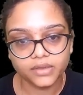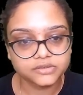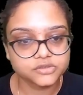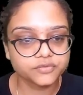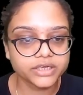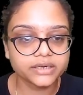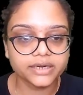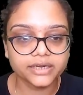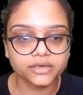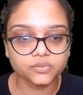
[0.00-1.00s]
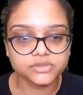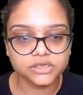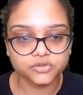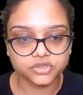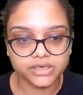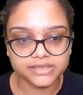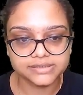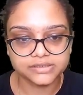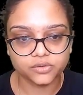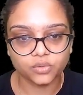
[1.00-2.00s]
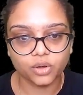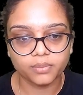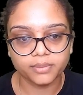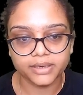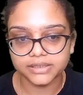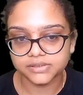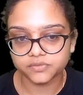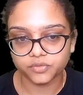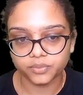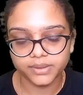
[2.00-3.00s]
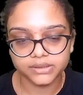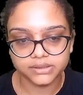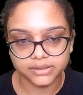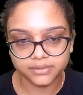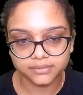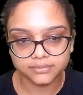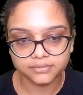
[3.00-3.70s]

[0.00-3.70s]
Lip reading: So we can write two solution as 0 comma minus 4 by 3.